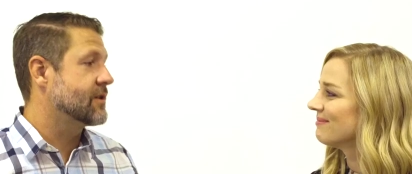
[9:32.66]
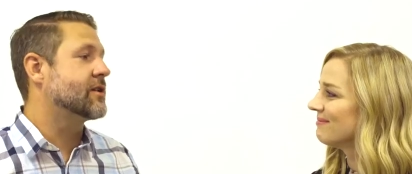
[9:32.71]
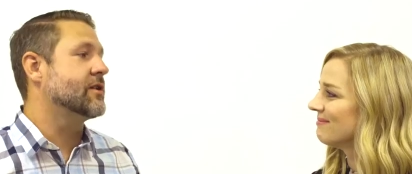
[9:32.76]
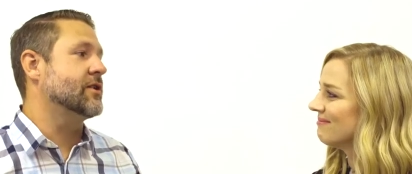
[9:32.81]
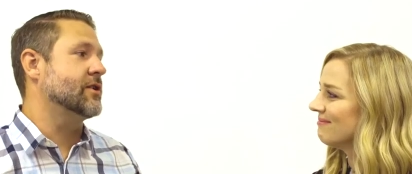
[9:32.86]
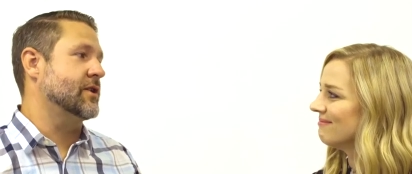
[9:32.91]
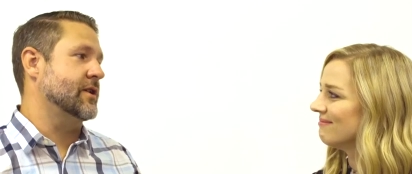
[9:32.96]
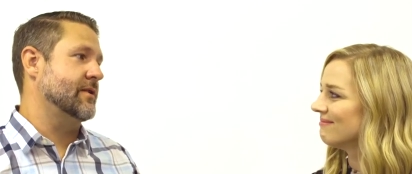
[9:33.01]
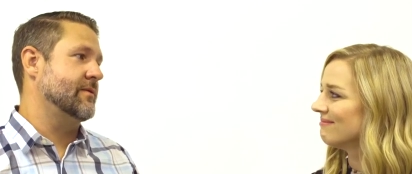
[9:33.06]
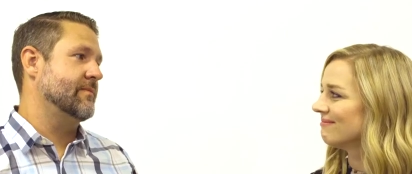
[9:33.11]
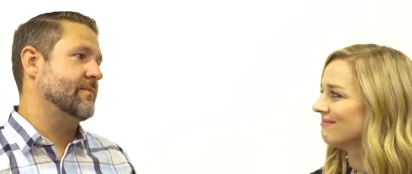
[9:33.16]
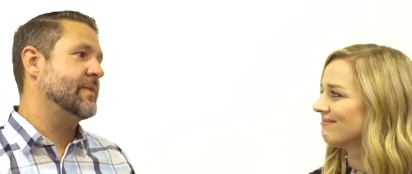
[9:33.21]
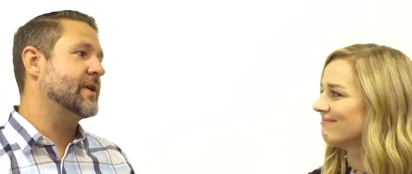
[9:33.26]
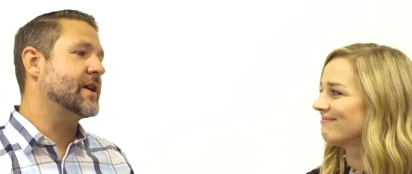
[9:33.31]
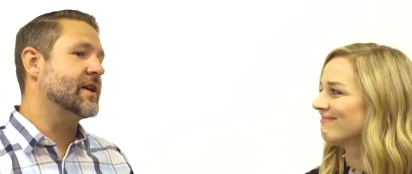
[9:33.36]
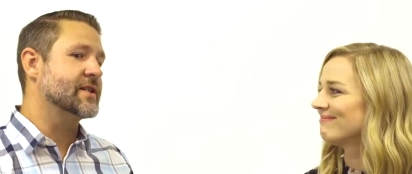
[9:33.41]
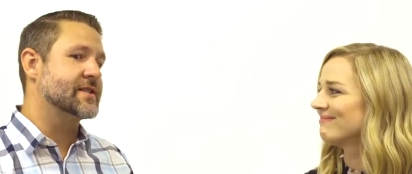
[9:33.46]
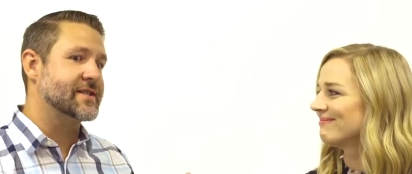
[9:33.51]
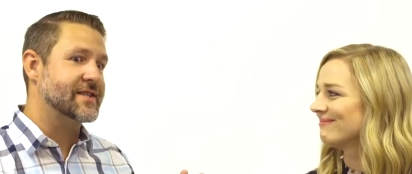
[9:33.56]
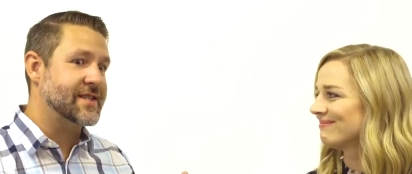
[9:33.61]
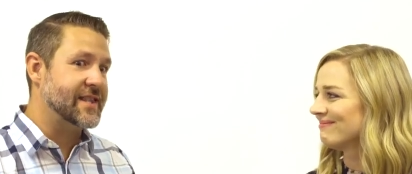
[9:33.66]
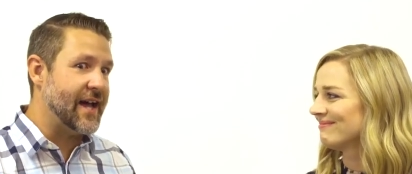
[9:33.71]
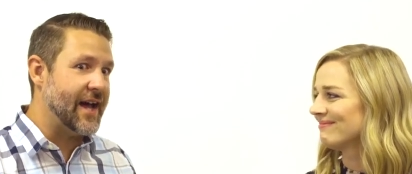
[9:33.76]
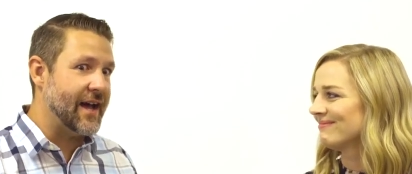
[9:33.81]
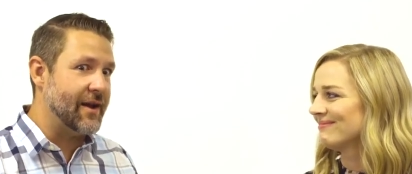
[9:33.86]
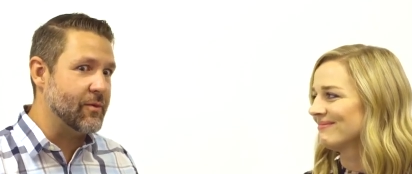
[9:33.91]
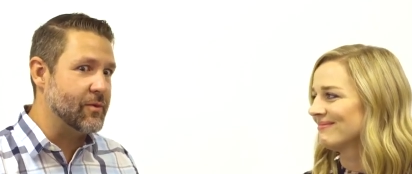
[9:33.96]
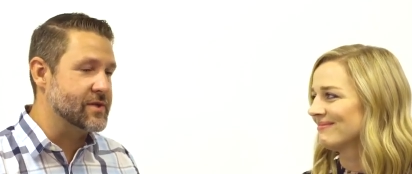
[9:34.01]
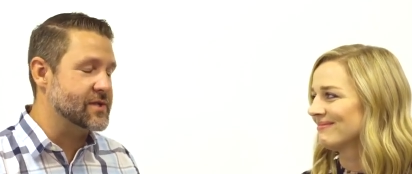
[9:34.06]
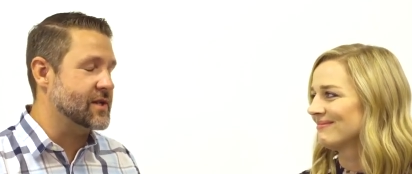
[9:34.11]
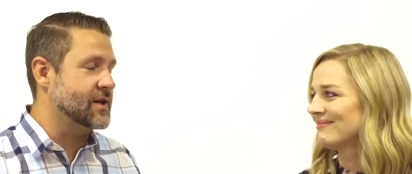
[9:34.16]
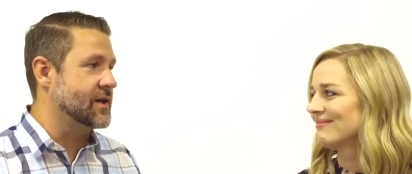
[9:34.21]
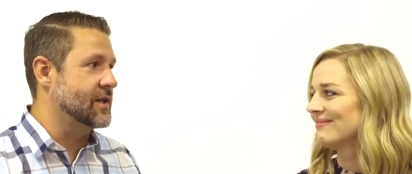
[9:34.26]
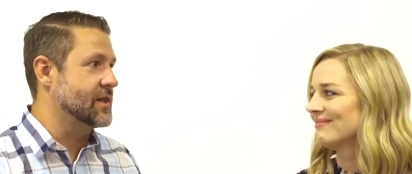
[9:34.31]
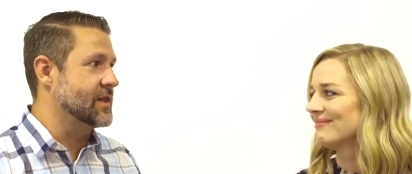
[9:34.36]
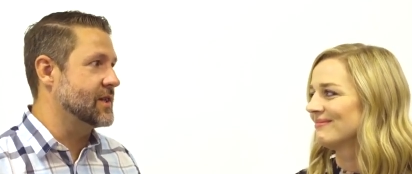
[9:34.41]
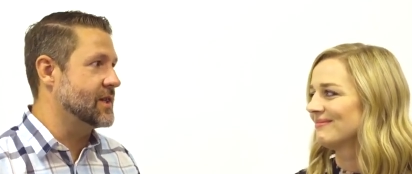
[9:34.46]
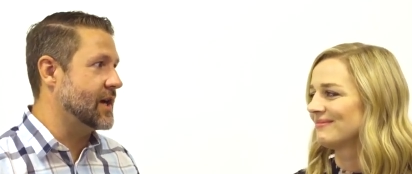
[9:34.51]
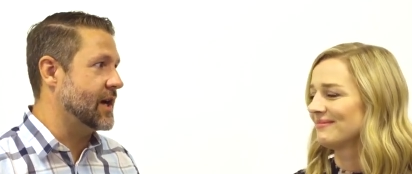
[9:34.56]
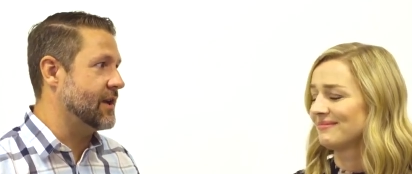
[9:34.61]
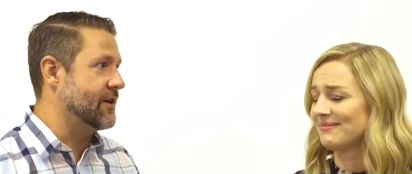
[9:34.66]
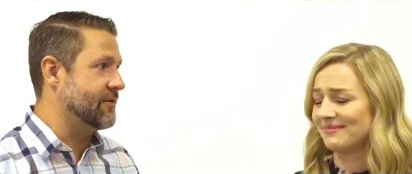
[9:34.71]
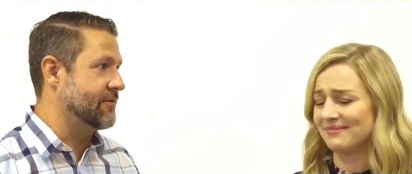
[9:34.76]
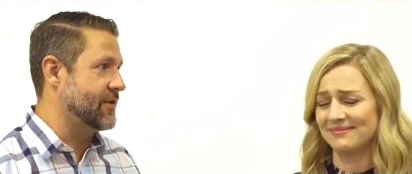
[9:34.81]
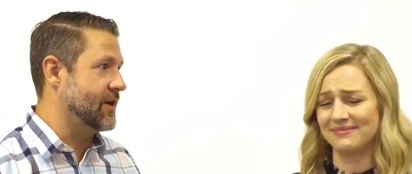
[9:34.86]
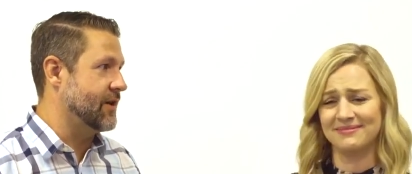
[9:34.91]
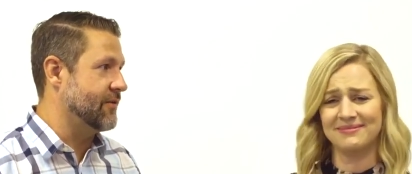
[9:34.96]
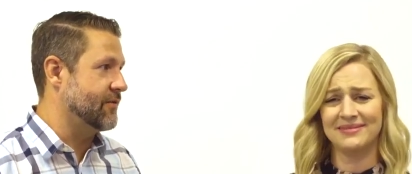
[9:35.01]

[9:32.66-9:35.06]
Speaker 1: Good, because that was a lot of